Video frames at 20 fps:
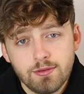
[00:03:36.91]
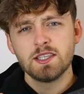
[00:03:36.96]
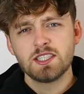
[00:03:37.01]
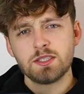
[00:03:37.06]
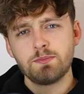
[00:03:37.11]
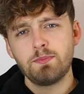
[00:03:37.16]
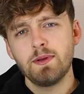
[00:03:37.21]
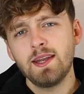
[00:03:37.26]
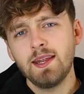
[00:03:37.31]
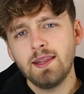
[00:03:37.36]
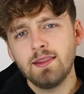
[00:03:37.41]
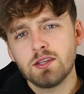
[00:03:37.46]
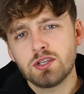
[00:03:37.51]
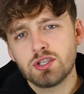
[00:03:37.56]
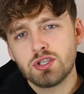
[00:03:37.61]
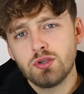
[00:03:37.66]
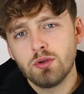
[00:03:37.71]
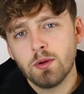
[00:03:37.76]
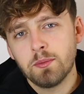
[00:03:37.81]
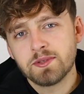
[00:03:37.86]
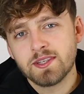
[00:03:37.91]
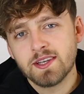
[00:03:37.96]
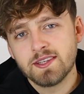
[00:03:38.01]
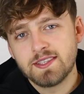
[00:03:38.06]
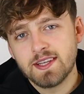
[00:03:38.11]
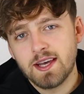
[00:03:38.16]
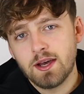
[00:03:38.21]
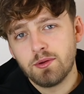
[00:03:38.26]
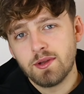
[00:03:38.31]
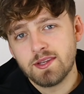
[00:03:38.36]
Spinning the shoe upside
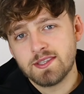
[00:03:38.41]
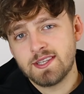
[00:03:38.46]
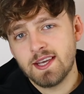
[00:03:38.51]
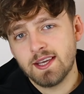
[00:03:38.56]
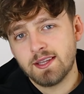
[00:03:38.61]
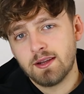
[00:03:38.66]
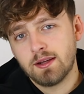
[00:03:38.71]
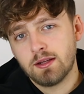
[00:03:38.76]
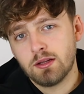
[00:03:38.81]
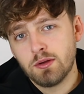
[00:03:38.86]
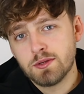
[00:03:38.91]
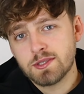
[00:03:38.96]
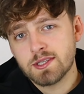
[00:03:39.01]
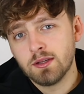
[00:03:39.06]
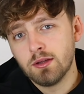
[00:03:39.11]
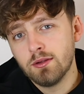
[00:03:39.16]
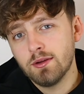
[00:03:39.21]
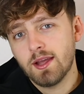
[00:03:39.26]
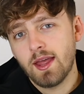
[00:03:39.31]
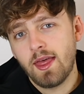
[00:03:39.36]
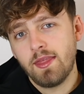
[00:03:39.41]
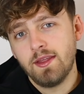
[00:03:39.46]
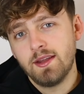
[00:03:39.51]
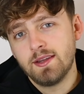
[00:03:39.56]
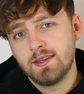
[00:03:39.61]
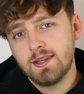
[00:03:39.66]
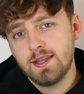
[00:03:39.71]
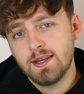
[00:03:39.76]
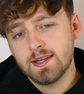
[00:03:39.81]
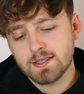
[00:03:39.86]
down and taking a closer look at
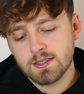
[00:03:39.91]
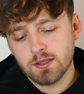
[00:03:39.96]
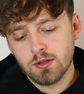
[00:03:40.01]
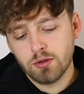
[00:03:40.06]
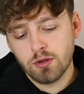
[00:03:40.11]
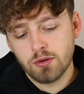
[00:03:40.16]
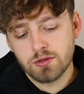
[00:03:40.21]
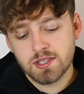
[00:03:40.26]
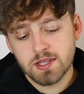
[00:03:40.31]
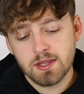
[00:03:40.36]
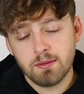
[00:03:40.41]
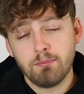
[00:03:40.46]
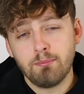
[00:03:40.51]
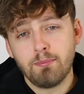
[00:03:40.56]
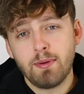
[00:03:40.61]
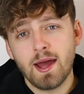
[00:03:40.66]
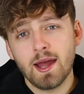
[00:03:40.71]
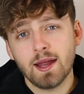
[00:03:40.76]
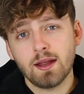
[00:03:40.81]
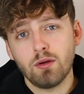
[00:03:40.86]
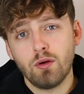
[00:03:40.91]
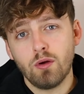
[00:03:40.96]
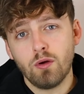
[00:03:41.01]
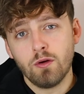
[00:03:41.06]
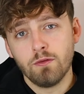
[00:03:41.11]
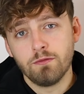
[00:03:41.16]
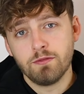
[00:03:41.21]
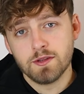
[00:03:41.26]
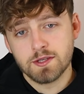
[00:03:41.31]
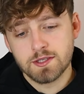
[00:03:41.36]
the Adidas logo to the back
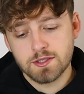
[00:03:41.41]
of the